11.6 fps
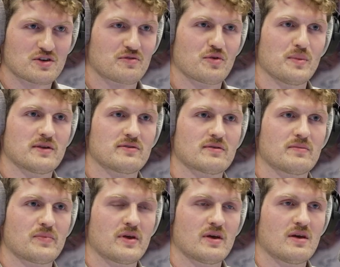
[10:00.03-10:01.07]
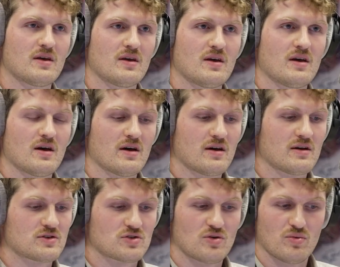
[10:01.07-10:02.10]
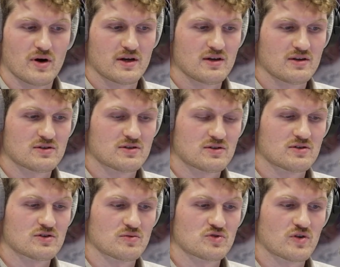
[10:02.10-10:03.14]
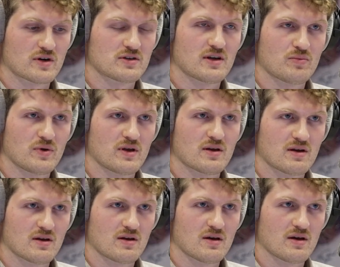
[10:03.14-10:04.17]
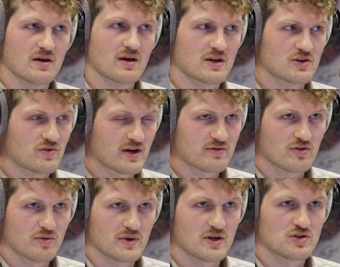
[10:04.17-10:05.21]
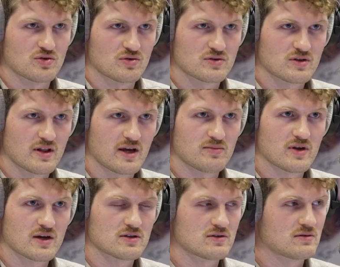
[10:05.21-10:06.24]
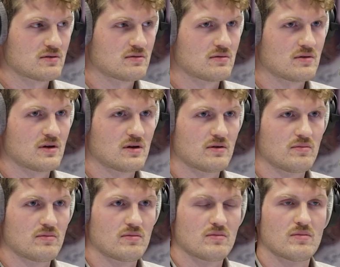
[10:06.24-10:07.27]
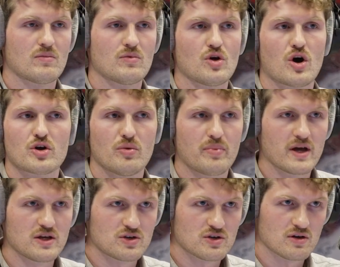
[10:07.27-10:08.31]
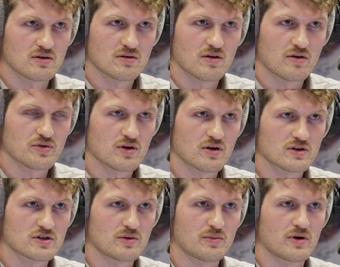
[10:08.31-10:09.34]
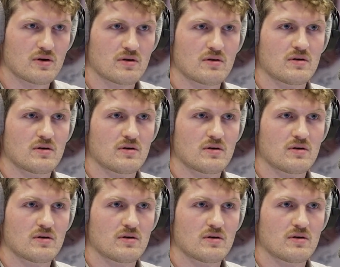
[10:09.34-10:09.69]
from it. So what is some structure that we can extract from insurance claim text? The occupation of the customer,